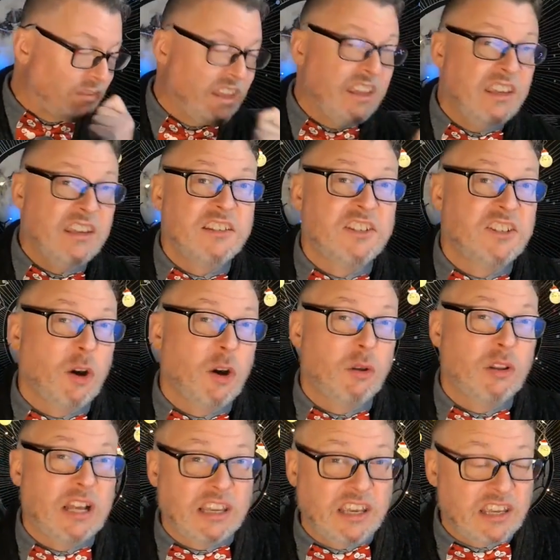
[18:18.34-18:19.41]
He's so
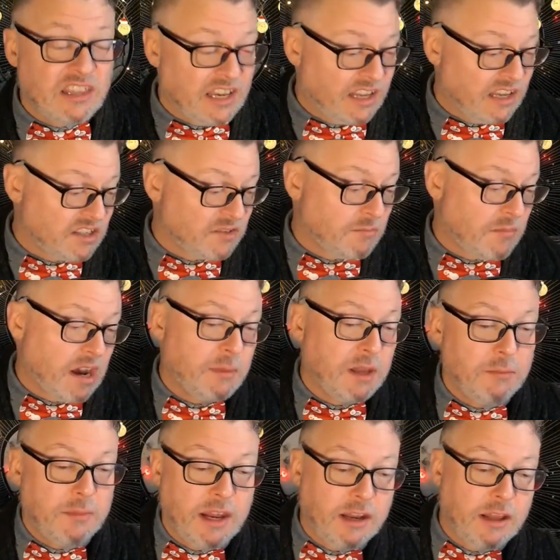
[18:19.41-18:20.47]
lucky that his mommy
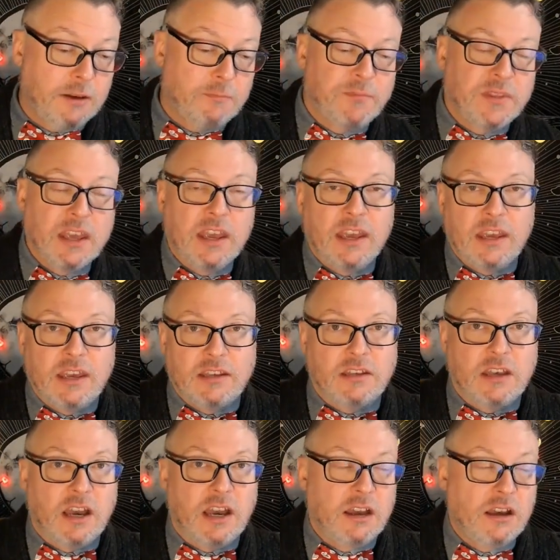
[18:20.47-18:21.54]
made him his
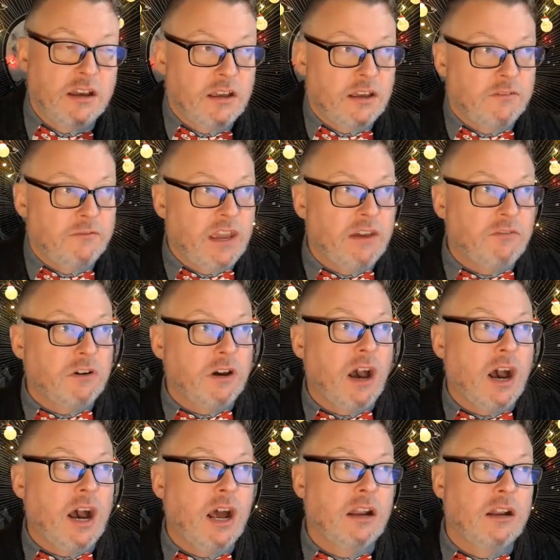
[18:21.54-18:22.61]
favorite
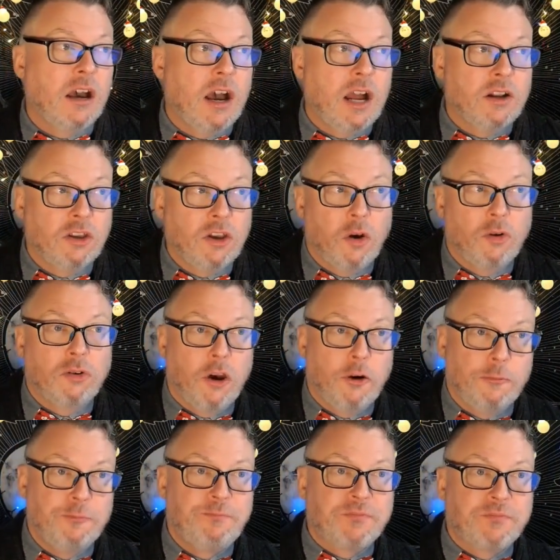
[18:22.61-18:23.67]
hot
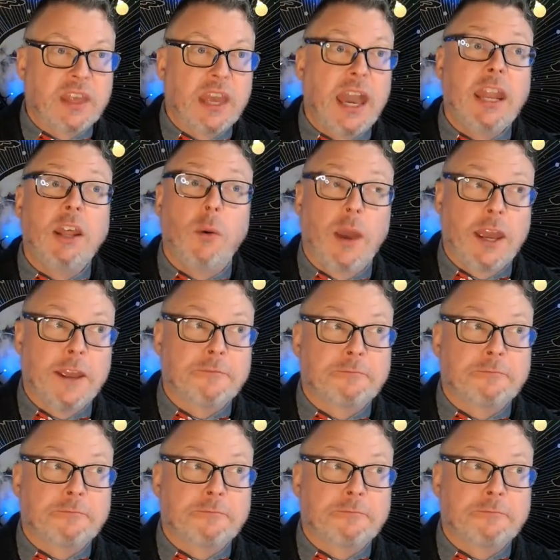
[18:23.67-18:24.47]
cocoa. Anyway,